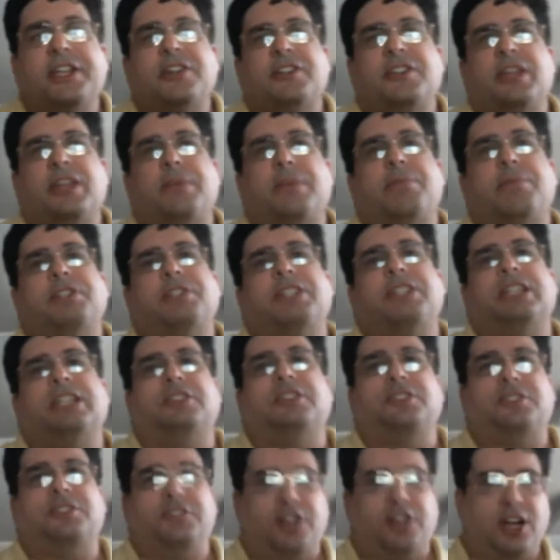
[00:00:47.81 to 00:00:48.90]
Every year they
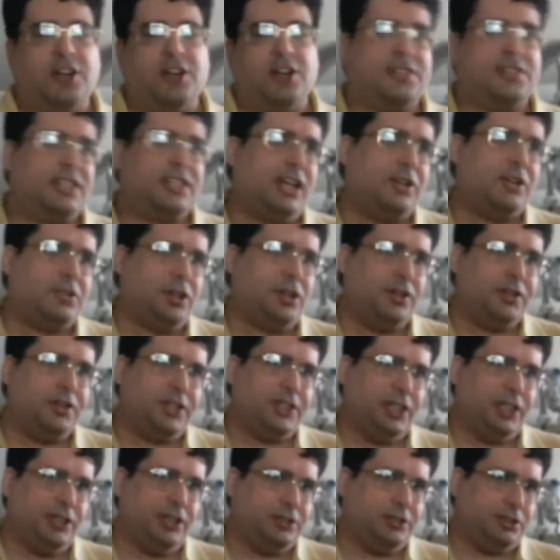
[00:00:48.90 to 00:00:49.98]
put together this Art
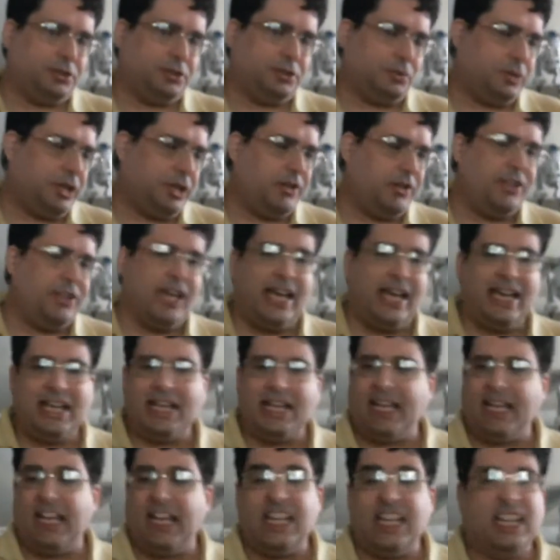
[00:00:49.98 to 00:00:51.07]
Soundoff challenge where
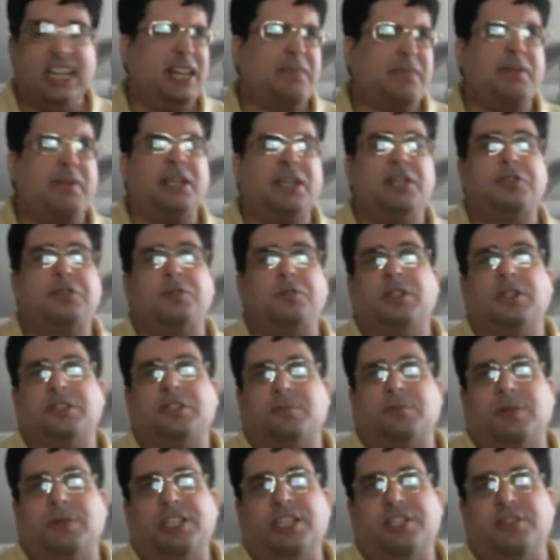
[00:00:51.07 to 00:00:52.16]
they and anybody else who
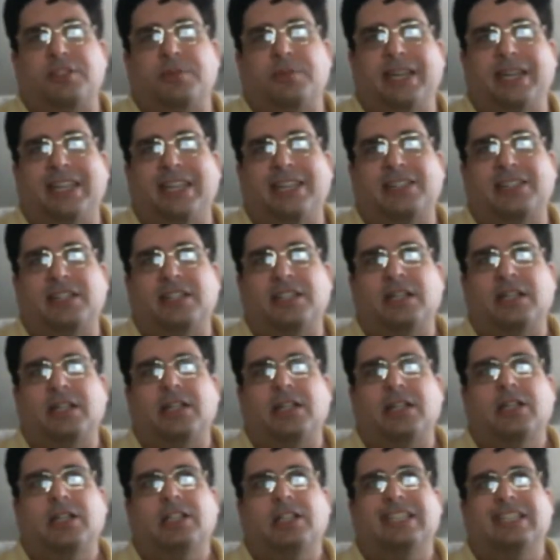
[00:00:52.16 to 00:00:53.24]
wants to participate
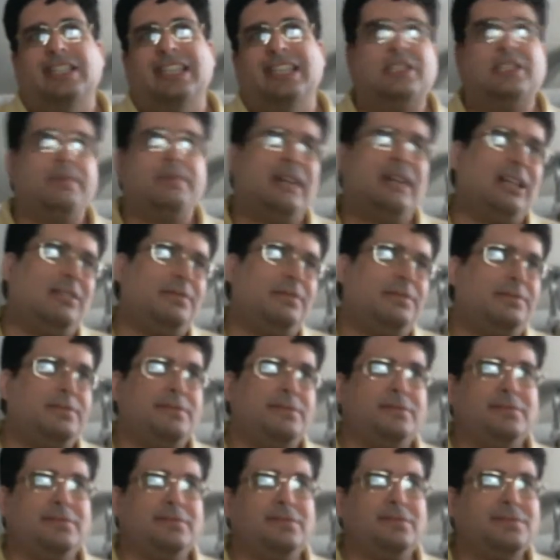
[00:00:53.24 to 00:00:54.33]
takes
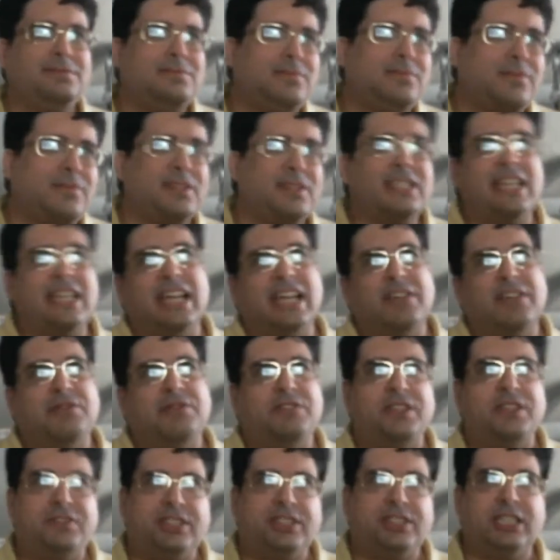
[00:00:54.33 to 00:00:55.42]
about
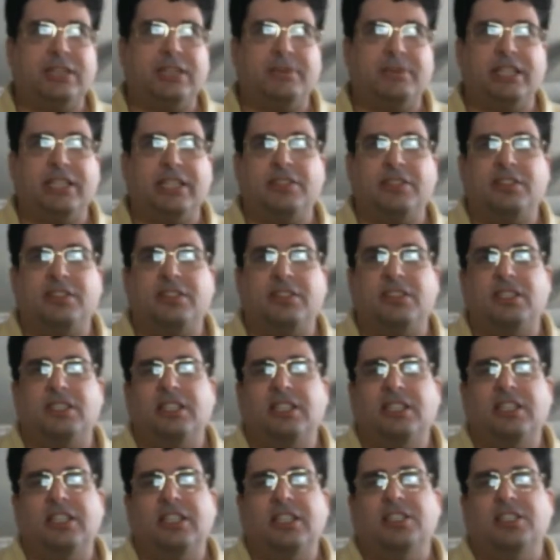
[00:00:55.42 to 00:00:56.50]
10, 15
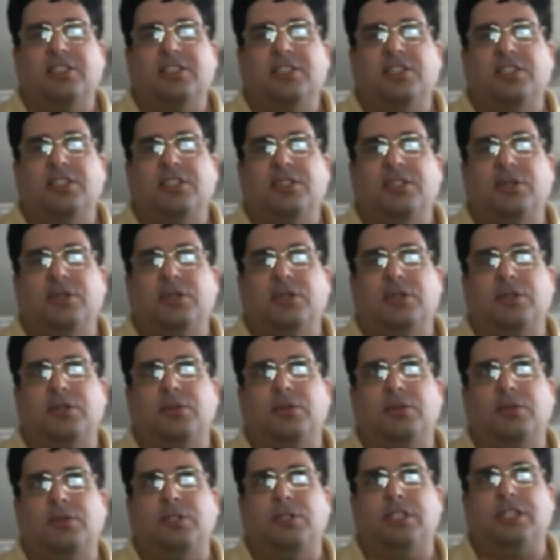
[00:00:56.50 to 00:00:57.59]
minutes
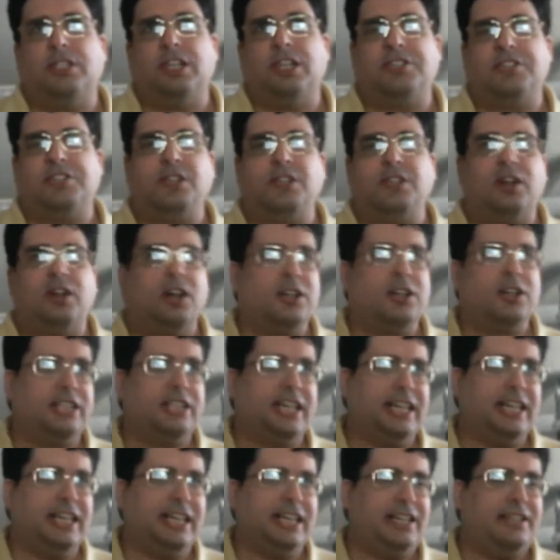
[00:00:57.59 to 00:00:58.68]
to discuss their
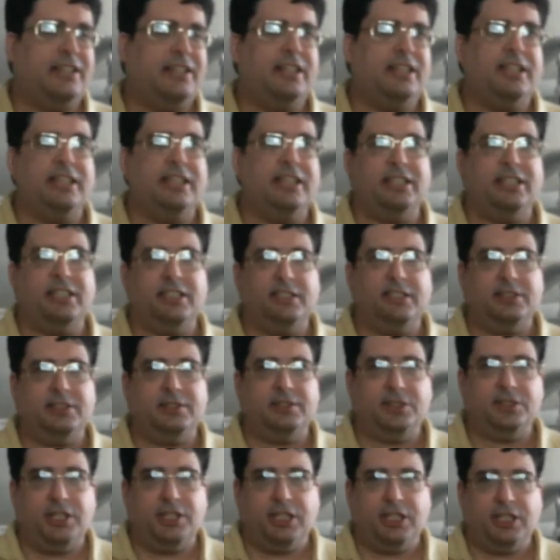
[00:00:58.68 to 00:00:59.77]
art day
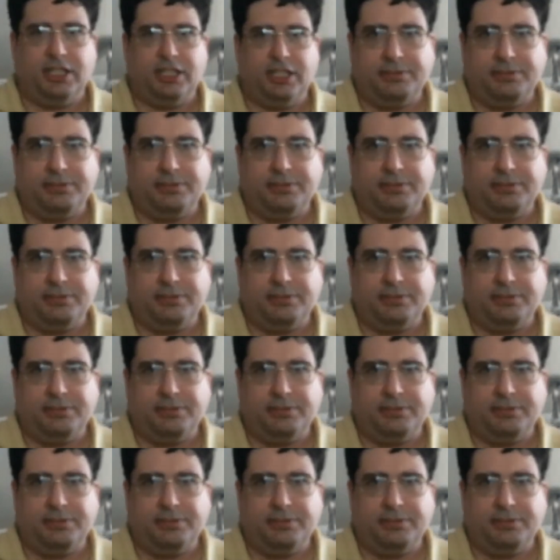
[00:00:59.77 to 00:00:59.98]
and